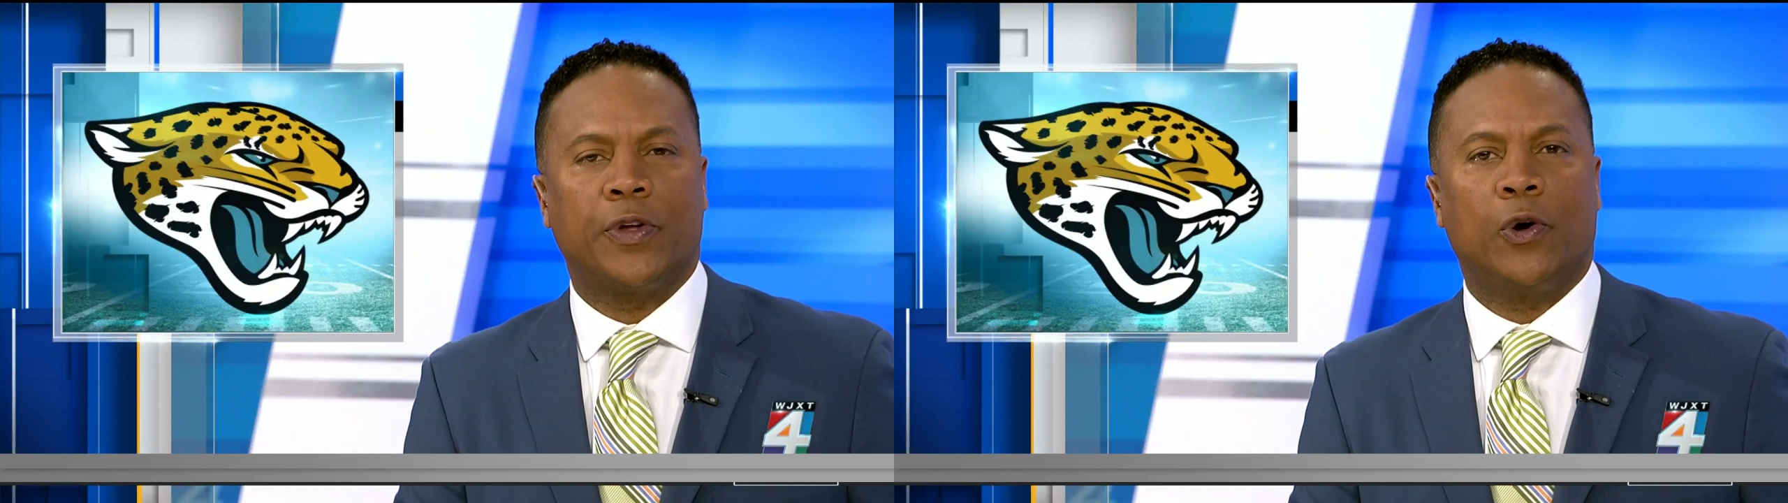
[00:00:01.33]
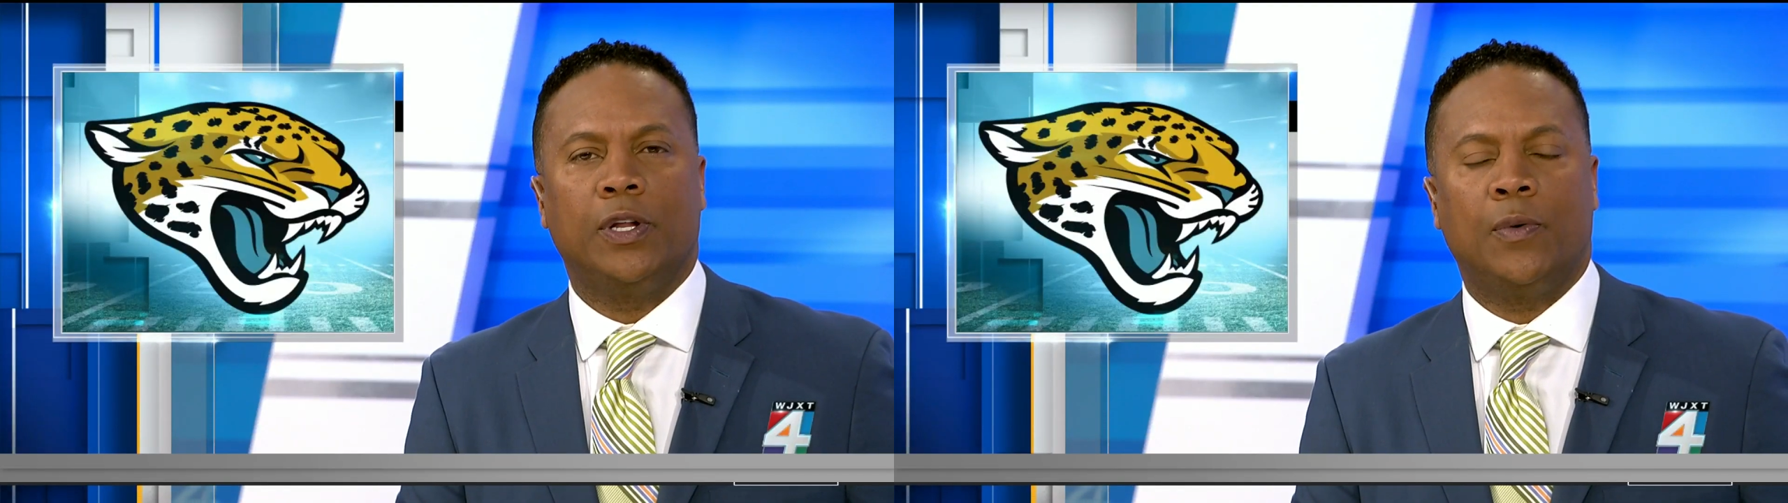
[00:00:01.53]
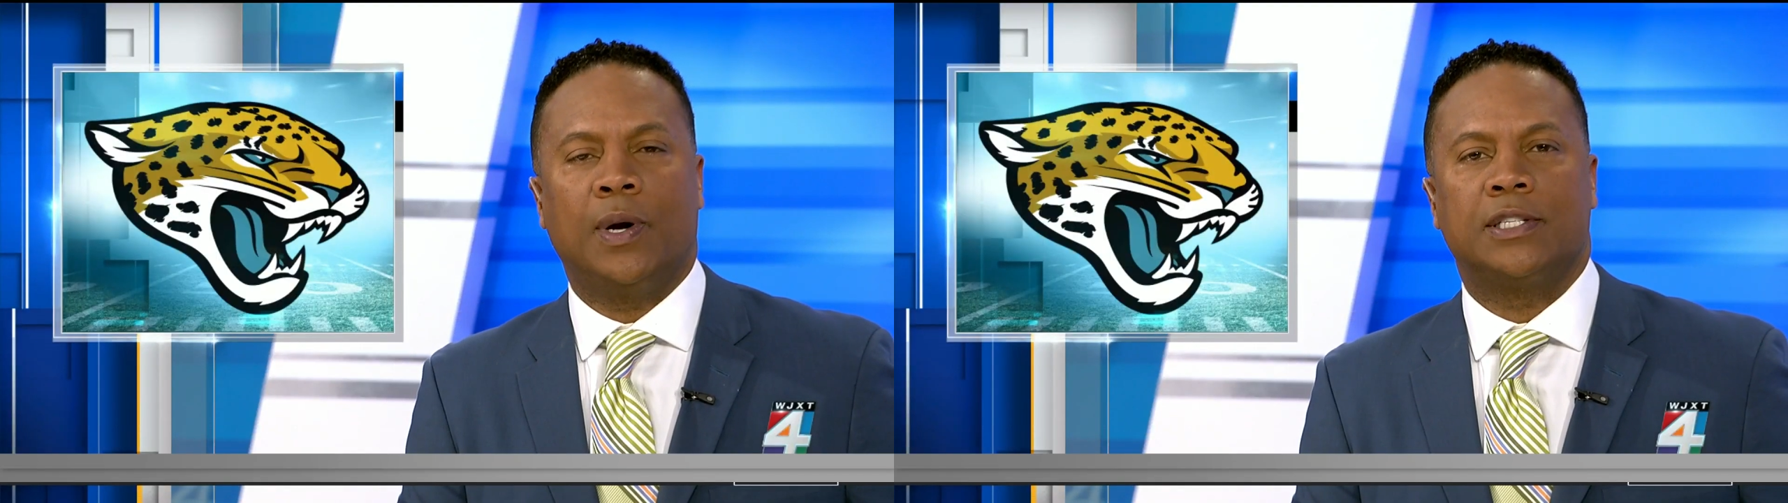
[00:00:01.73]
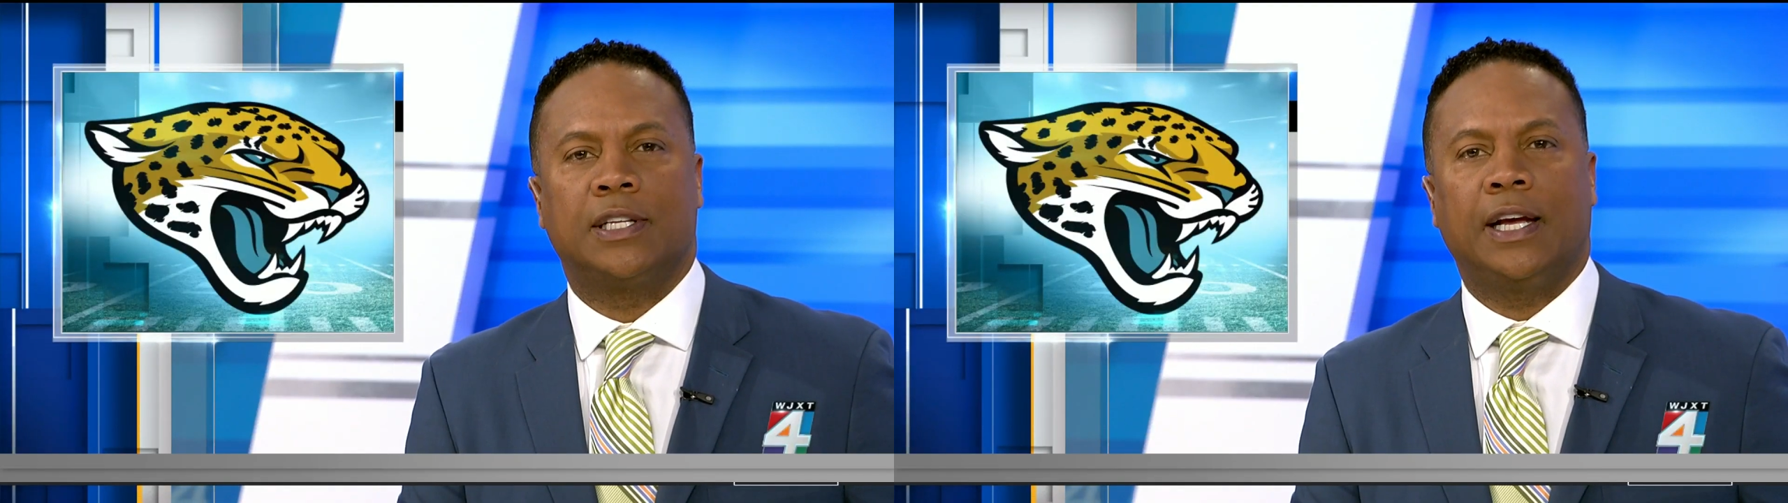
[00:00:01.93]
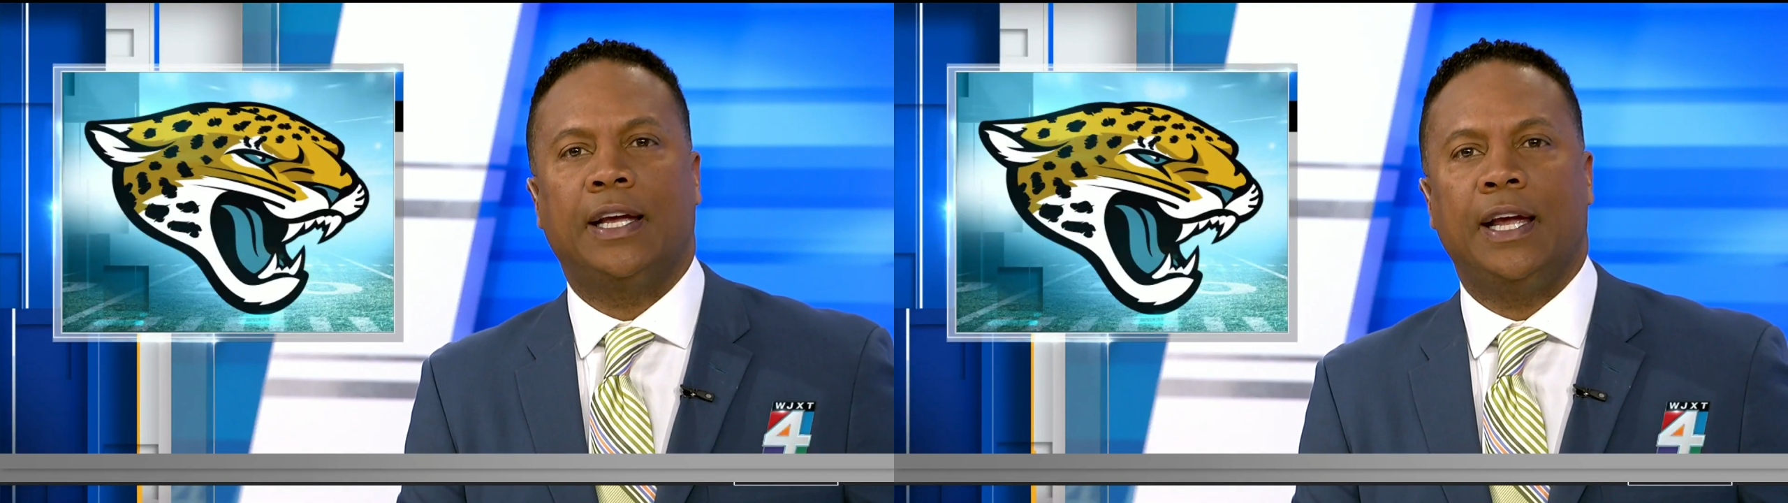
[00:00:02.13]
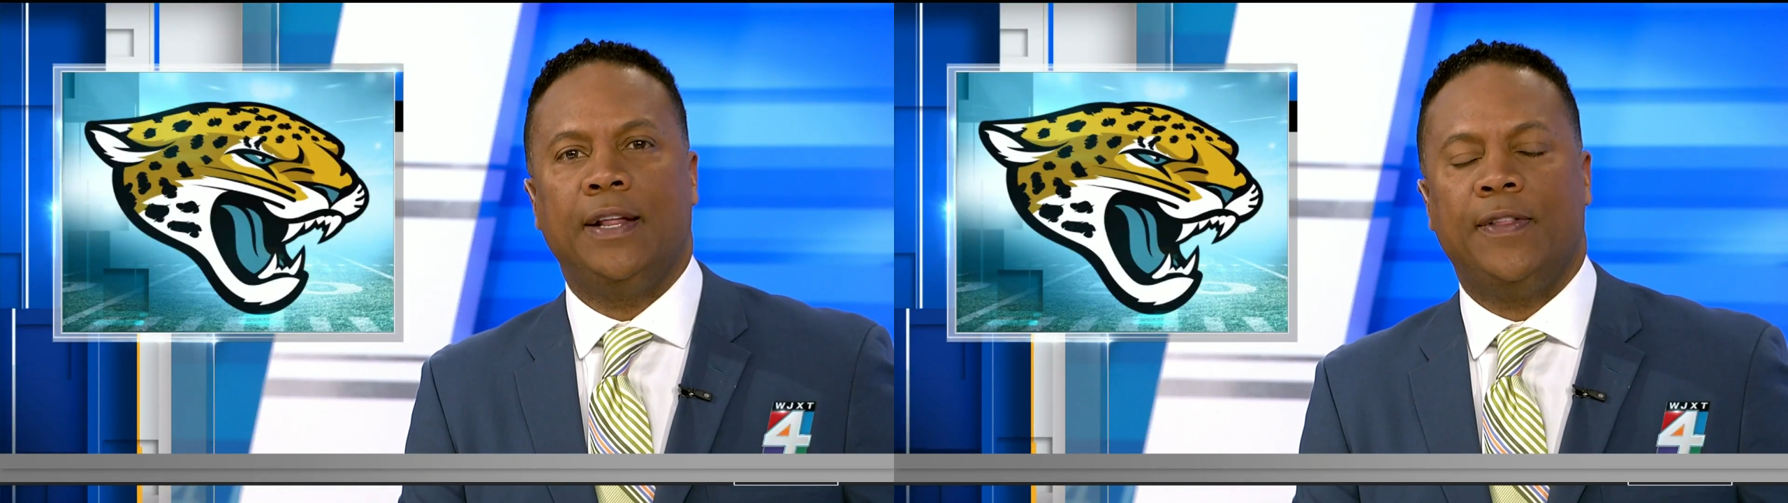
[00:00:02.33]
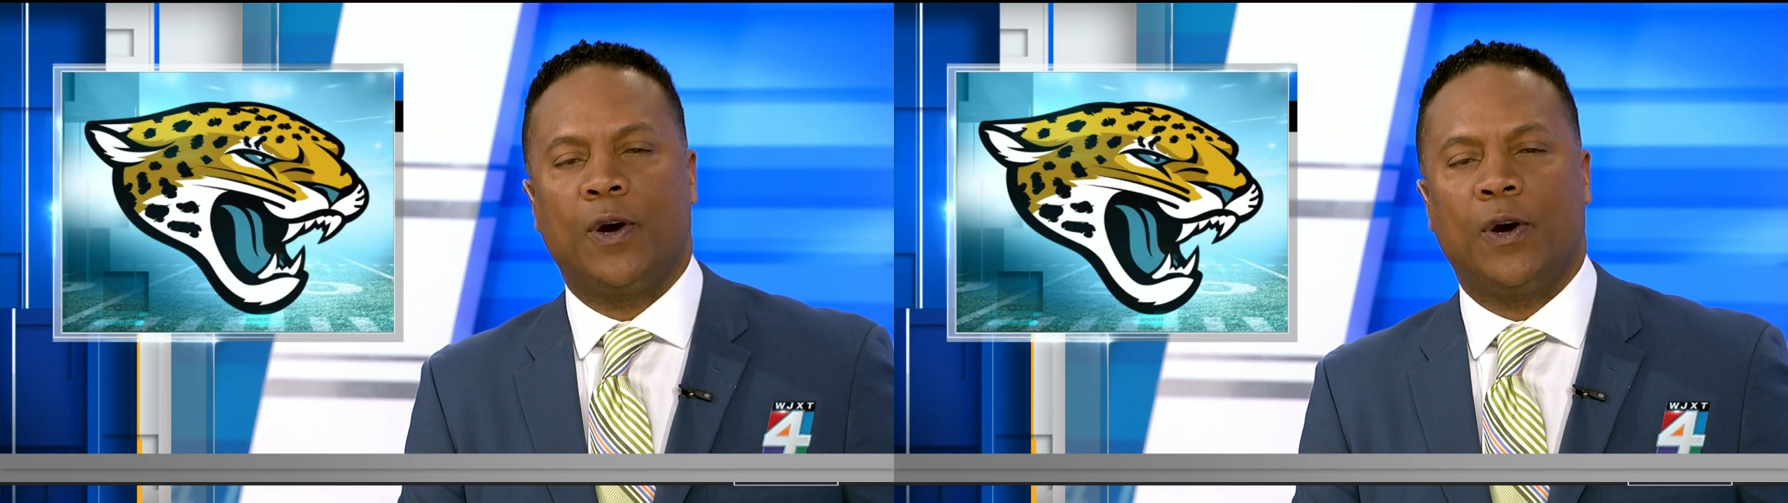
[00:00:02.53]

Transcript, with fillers: the only ones licking